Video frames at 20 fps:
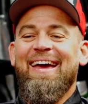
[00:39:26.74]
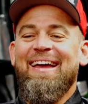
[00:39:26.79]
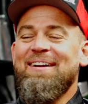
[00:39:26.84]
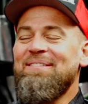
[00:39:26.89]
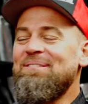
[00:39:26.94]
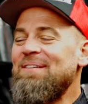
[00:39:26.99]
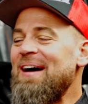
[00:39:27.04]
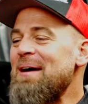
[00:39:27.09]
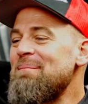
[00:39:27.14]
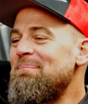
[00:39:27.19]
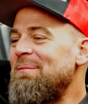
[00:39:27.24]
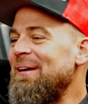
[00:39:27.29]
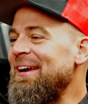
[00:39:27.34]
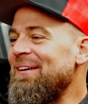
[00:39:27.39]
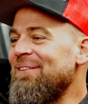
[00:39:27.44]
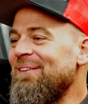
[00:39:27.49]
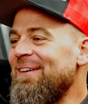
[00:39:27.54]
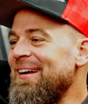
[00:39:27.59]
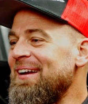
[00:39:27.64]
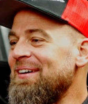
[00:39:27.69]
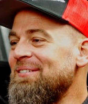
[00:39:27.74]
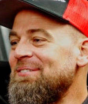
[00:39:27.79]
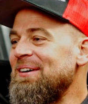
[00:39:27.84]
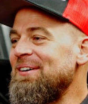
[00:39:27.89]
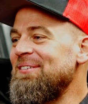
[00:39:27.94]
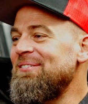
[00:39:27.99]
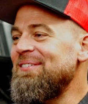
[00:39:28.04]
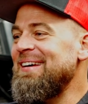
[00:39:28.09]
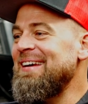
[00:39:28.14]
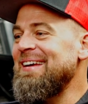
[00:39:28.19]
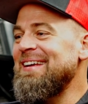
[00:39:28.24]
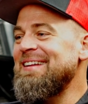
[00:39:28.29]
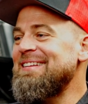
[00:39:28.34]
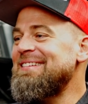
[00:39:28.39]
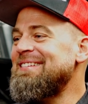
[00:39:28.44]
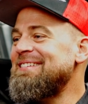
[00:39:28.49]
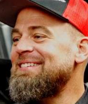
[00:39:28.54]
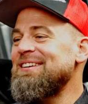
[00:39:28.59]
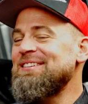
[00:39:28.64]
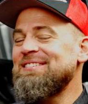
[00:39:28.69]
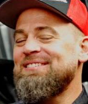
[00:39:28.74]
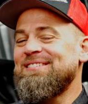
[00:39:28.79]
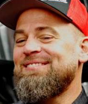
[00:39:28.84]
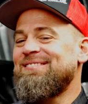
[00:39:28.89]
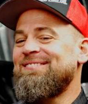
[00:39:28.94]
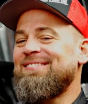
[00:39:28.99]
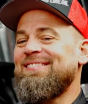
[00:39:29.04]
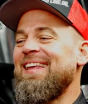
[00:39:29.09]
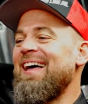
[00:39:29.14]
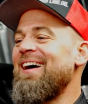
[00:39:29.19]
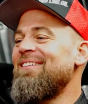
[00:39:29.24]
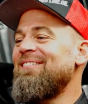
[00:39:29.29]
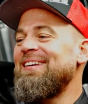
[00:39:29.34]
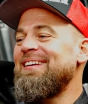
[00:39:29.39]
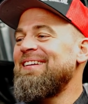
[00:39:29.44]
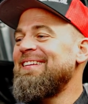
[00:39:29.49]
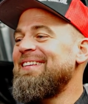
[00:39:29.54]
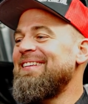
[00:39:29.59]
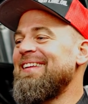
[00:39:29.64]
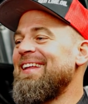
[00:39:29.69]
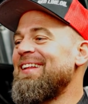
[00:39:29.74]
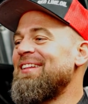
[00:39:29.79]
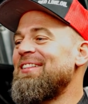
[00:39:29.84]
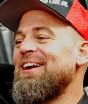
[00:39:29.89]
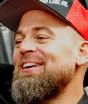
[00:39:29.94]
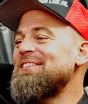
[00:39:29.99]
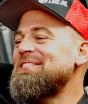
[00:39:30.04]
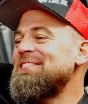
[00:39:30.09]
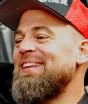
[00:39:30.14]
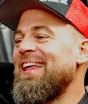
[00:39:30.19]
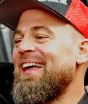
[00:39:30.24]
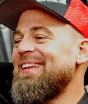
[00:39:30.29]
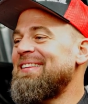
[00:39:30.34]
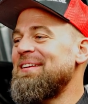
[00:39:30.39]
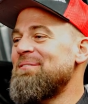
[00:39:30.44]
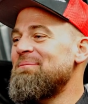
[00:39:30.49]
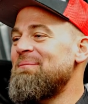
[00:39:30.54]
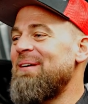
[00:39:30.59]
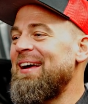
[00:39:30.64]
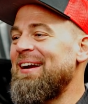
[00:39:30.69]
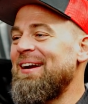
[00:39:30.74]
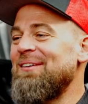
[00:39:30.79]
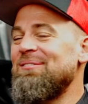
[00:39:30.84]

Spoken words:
And if I beat one of them, there's nothing better,